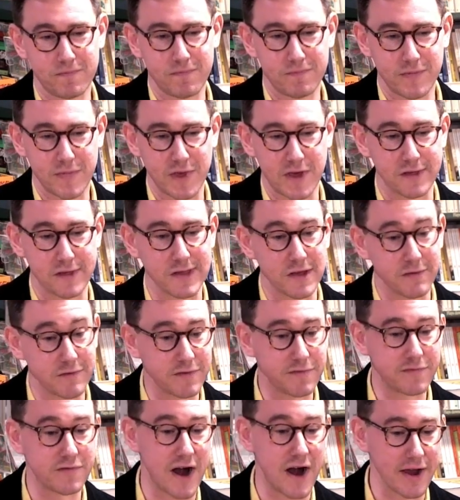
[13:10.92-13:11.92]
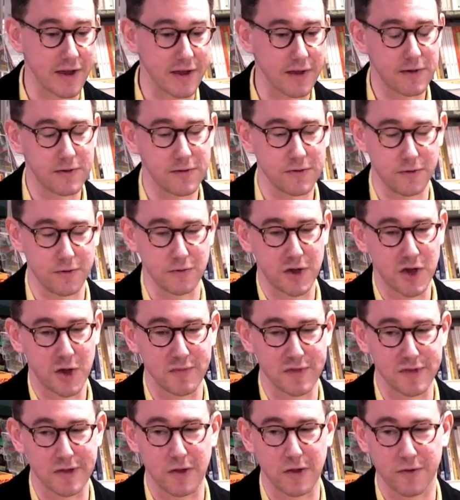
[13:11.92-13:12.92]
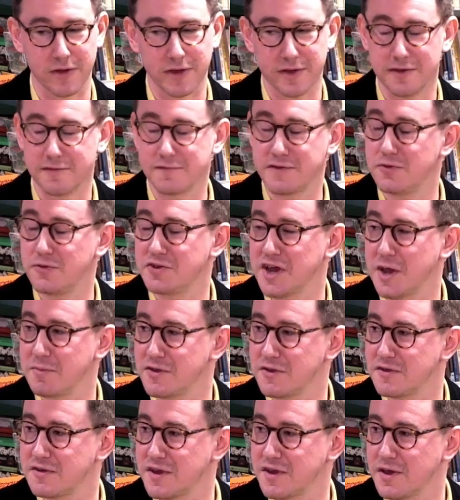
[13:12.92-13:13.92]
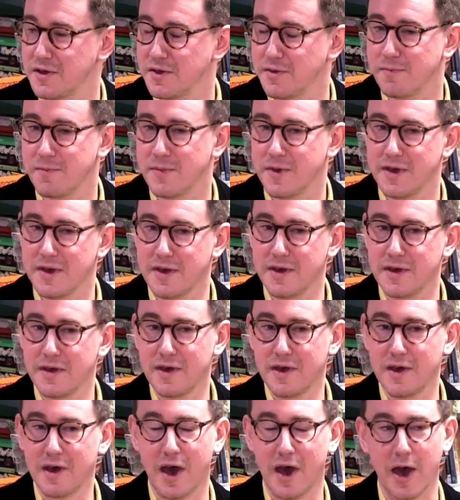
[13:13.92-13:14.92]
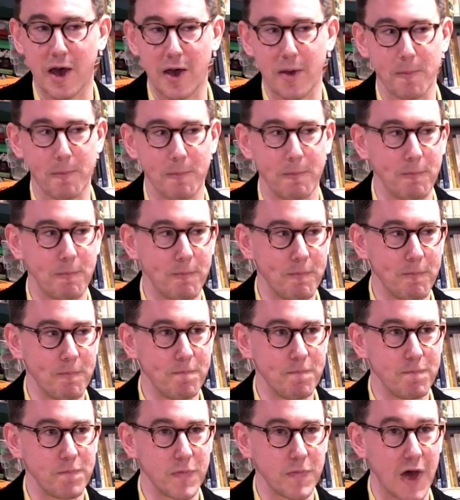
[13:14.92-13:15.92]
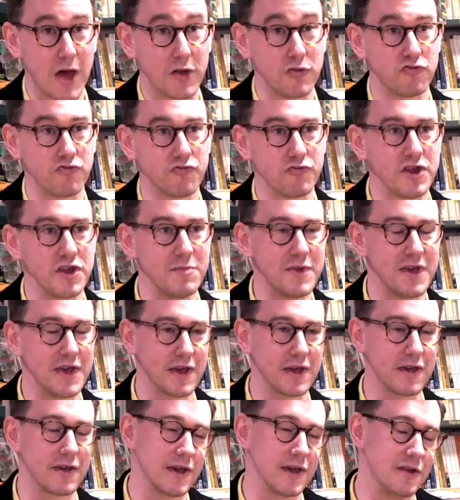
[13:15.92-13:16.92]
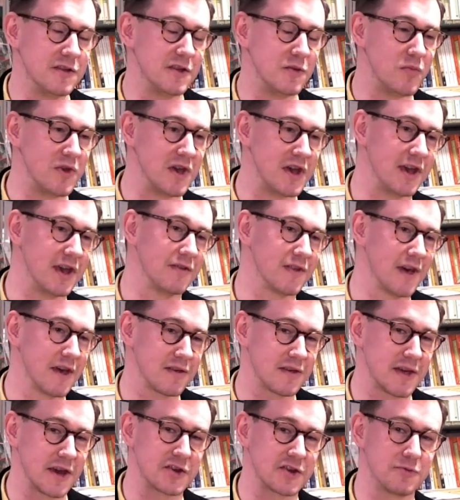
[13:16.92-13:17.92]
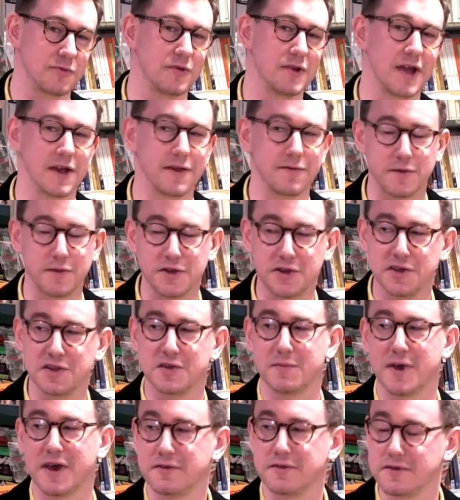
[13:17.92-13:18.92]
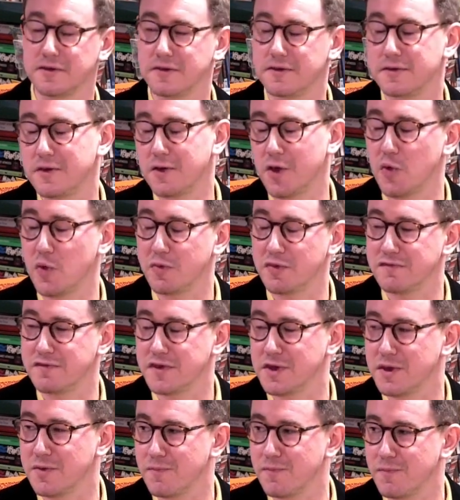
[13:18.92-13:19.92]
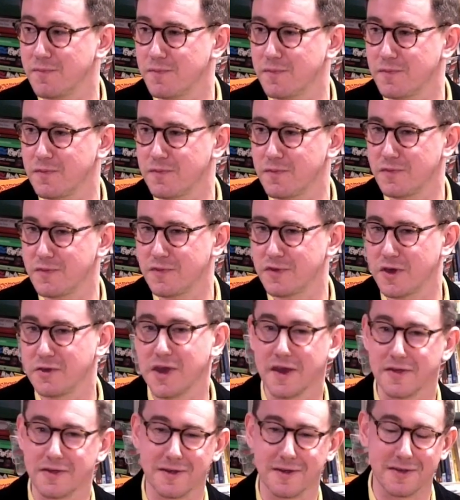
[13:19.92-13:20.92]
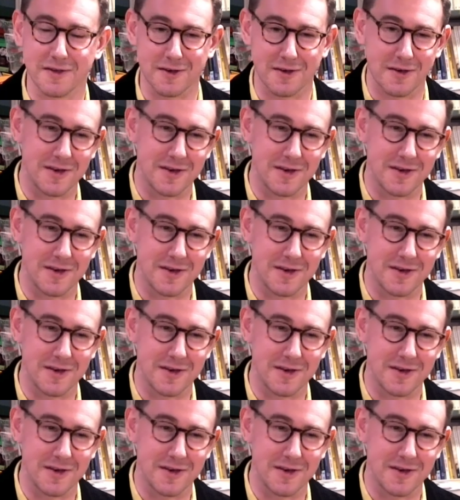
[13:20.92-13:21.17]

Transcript: his lover, Frank, who comes along in a few chapters' time, and dreaming into being that sexual life which is about to open for him. So, yes, it's